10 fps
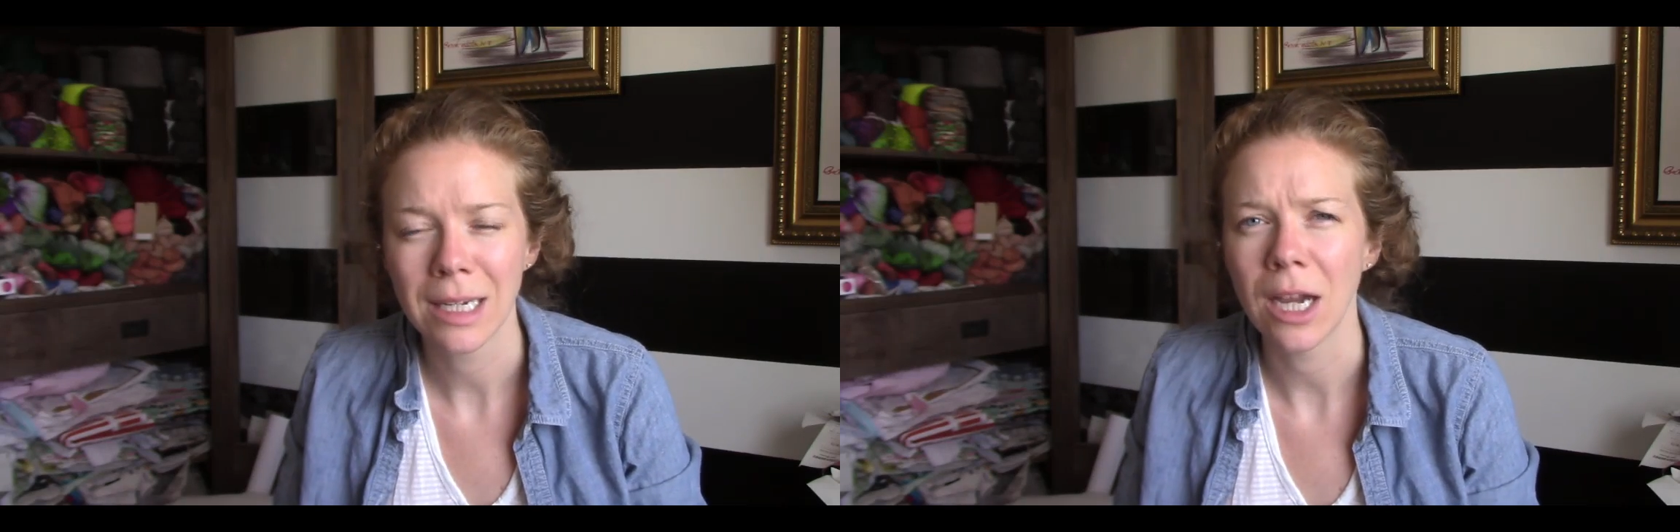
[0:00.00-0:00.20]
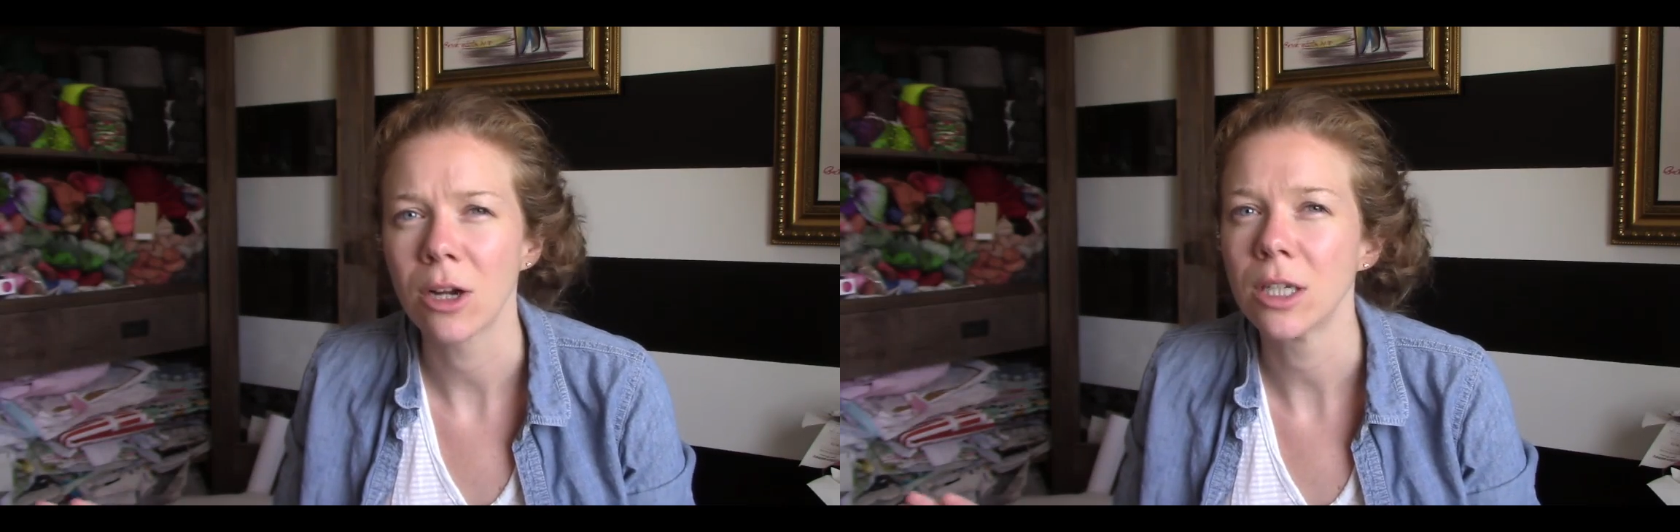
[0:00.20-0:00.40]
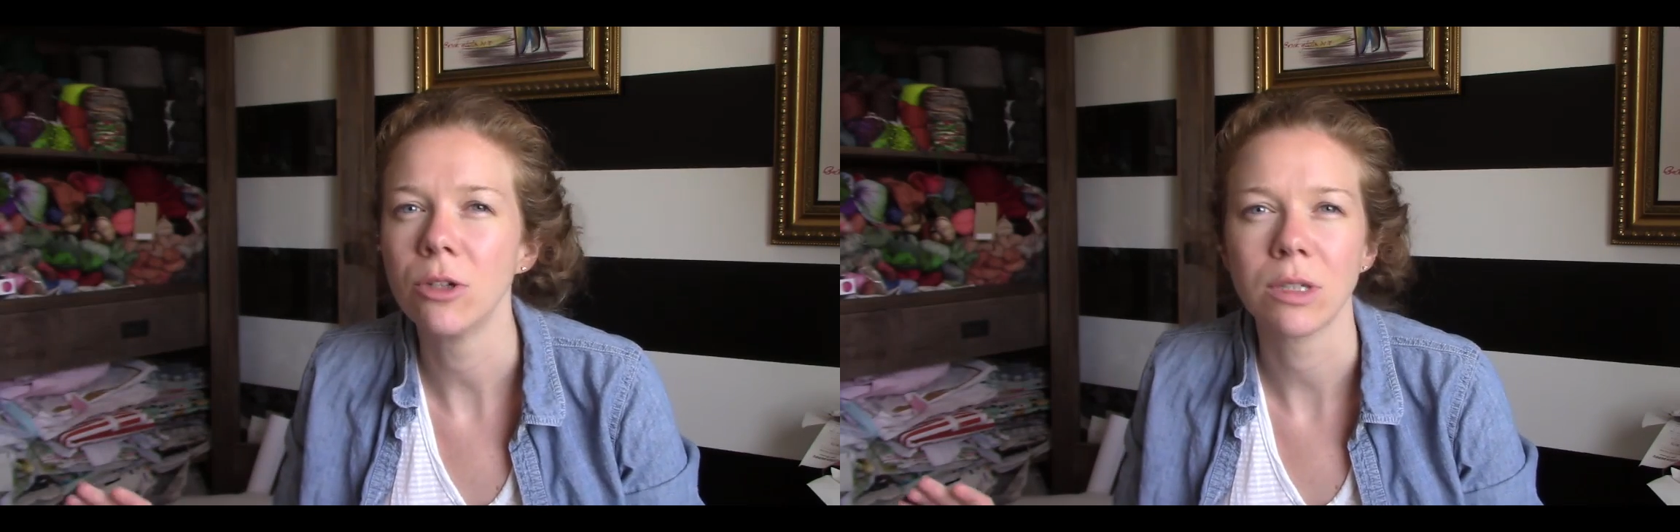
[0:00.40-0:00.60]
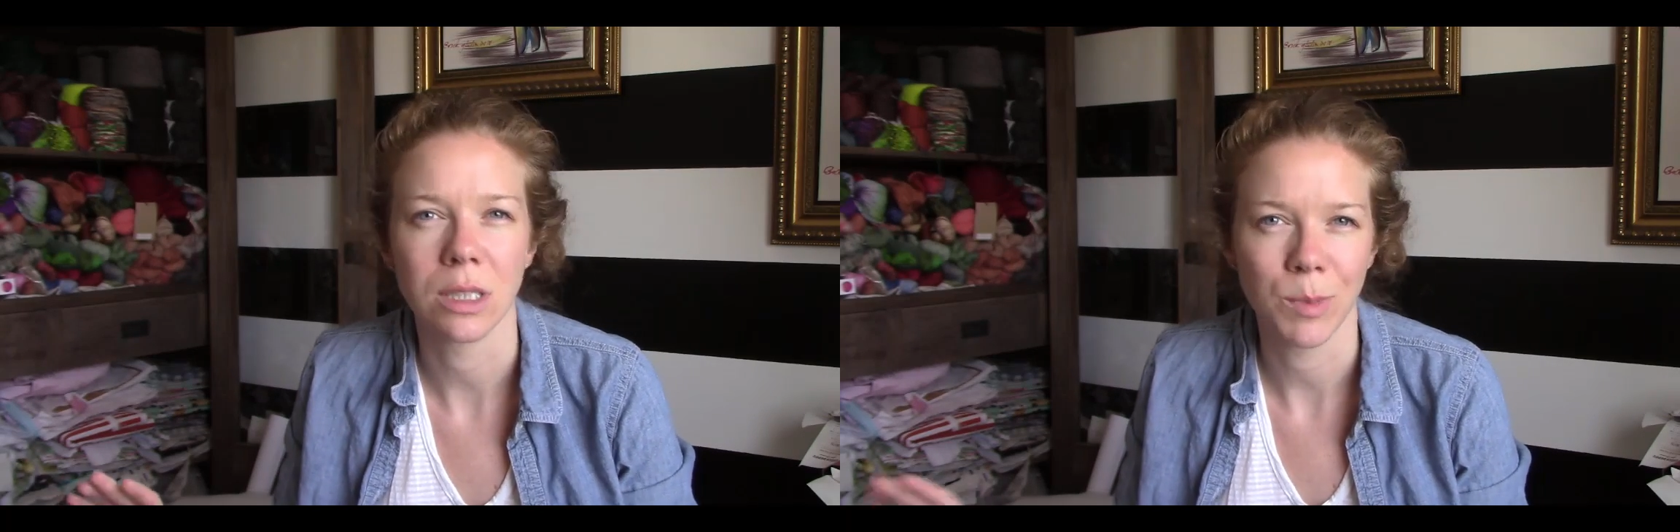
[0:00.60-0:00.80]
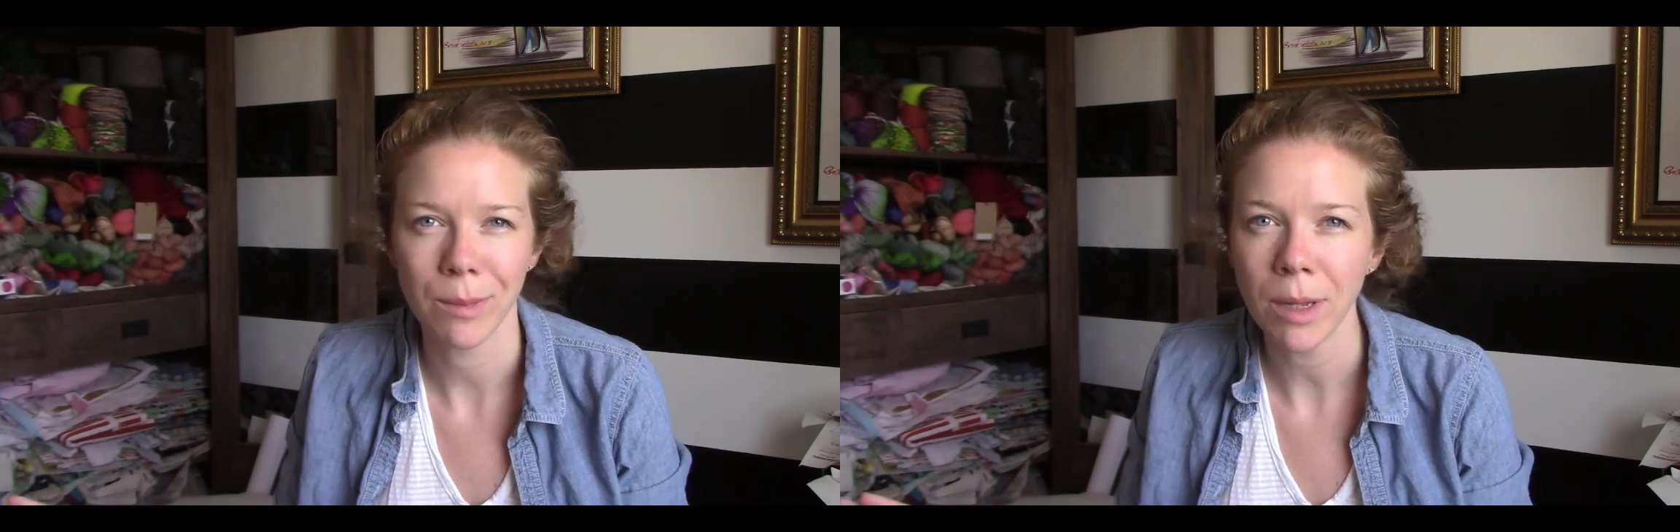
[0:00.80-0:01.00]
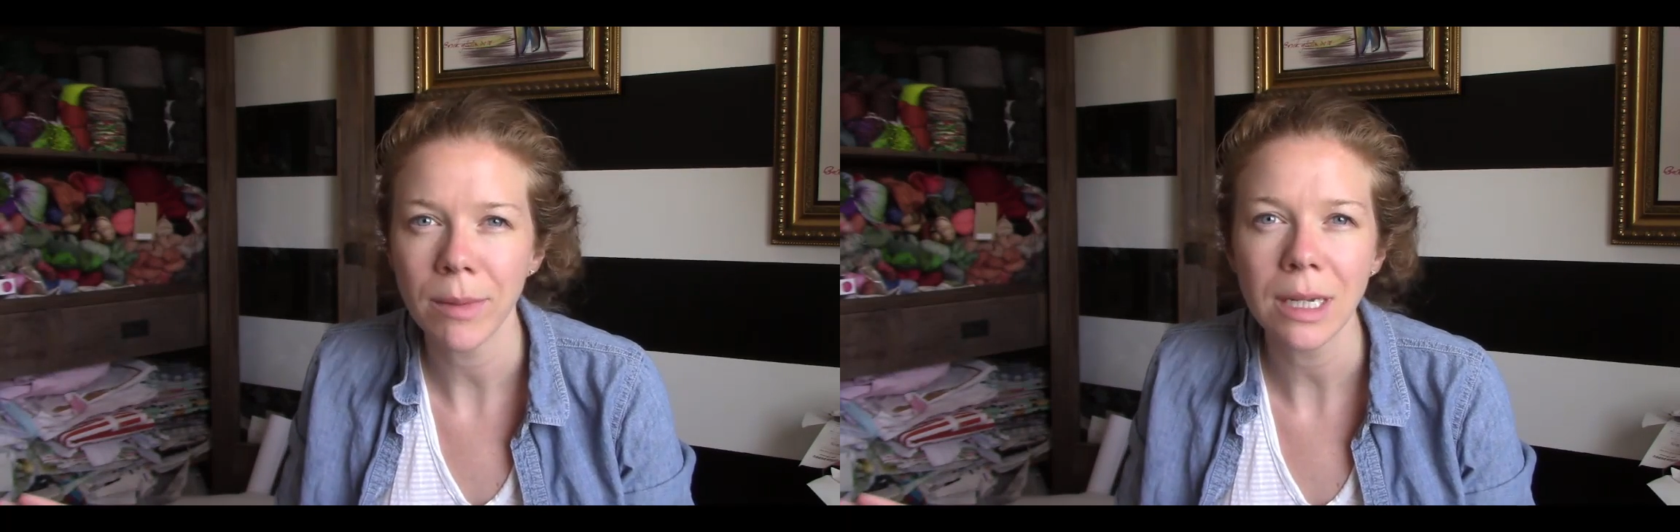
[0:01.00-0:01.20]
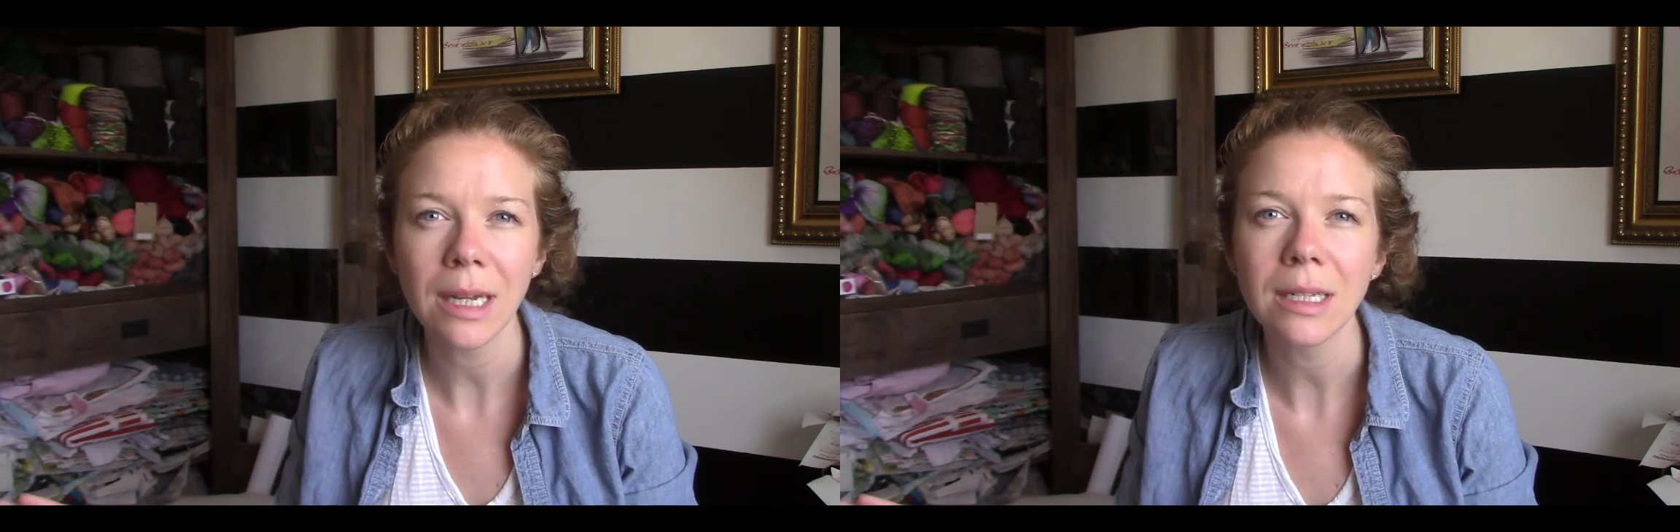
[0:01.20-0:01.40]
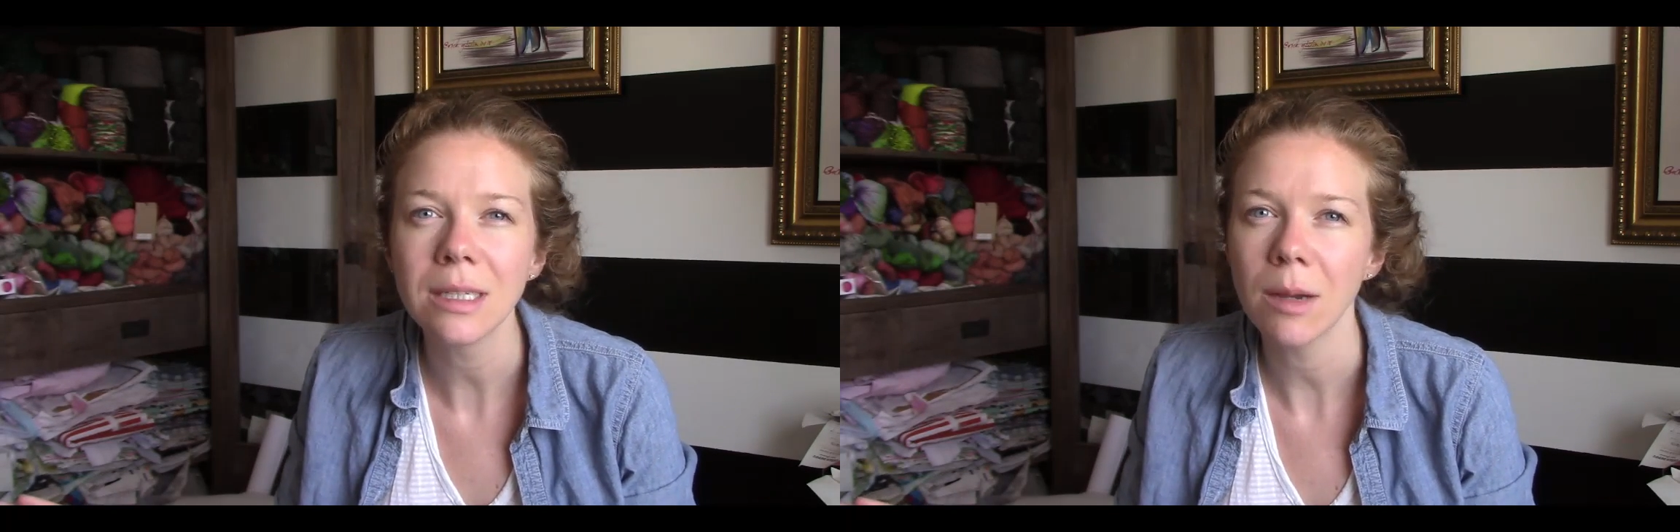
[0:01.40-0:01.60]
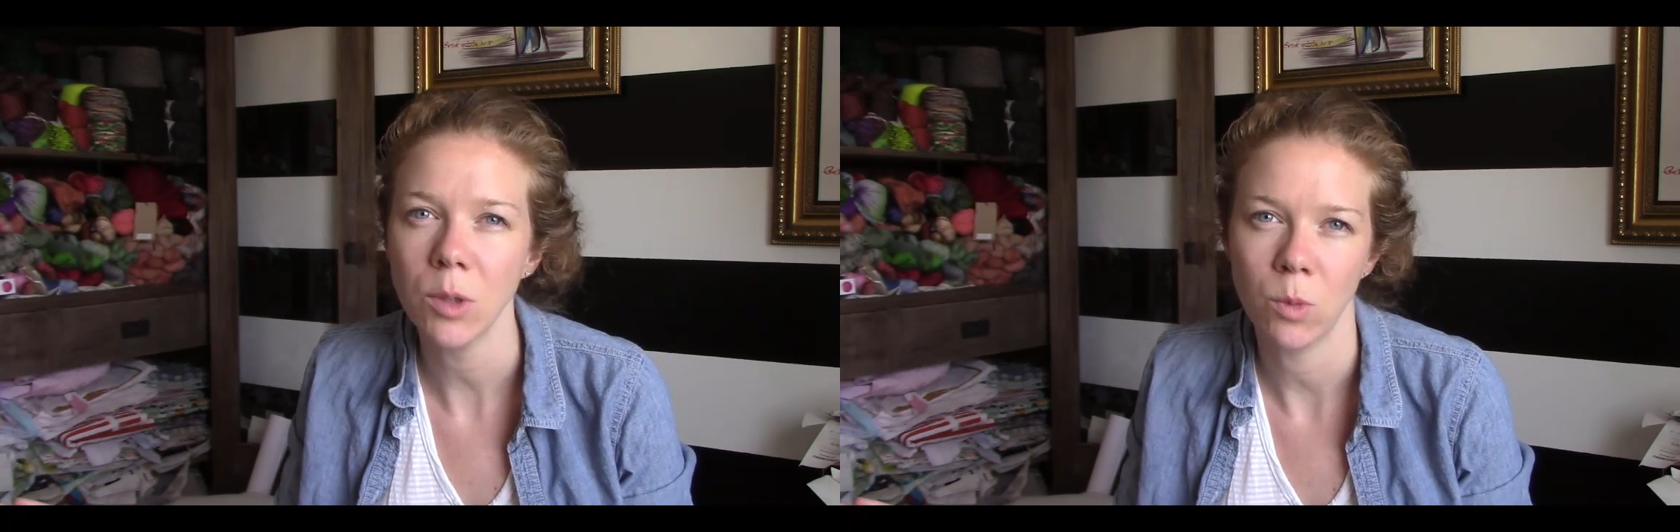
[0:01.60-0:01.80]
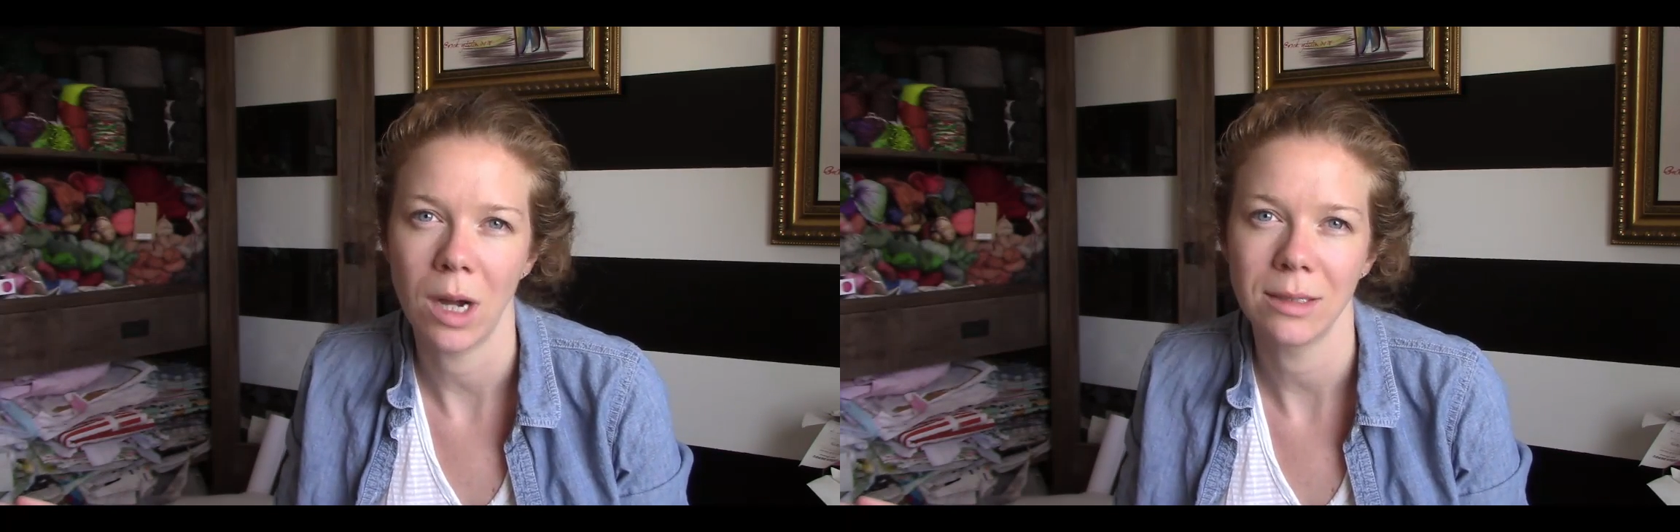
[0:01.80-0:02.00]
Karen, you can spend my money anytime
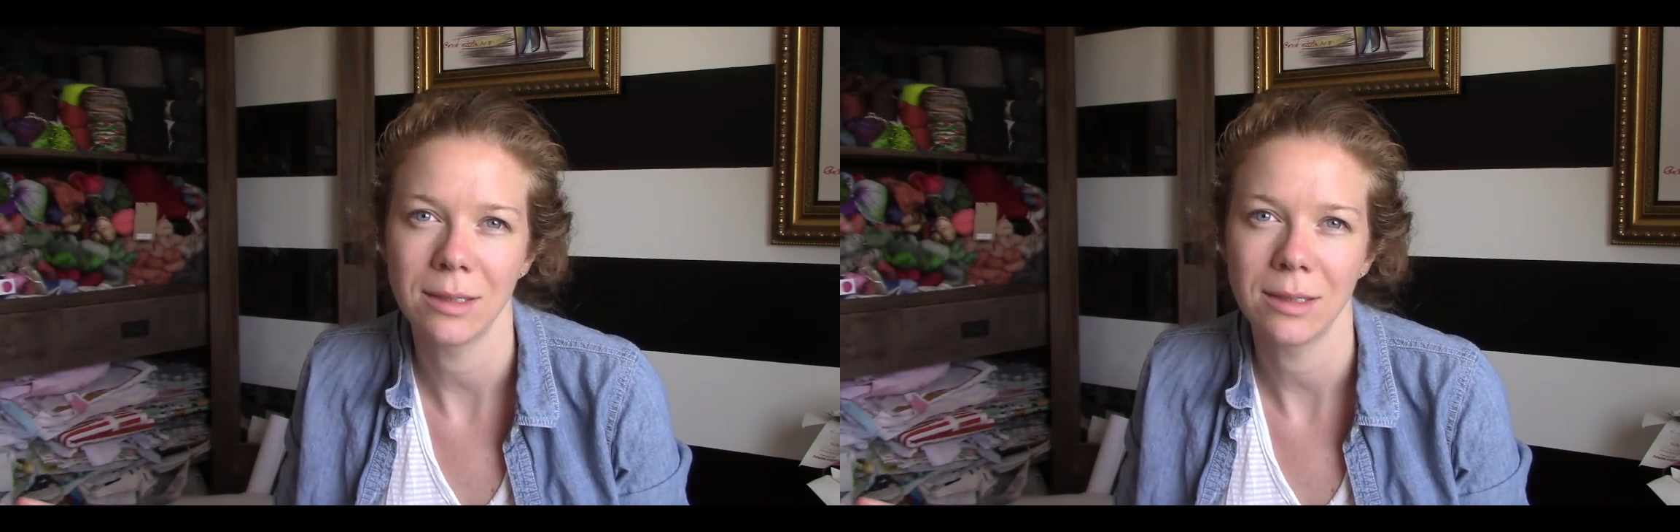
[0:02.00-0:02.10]
you want.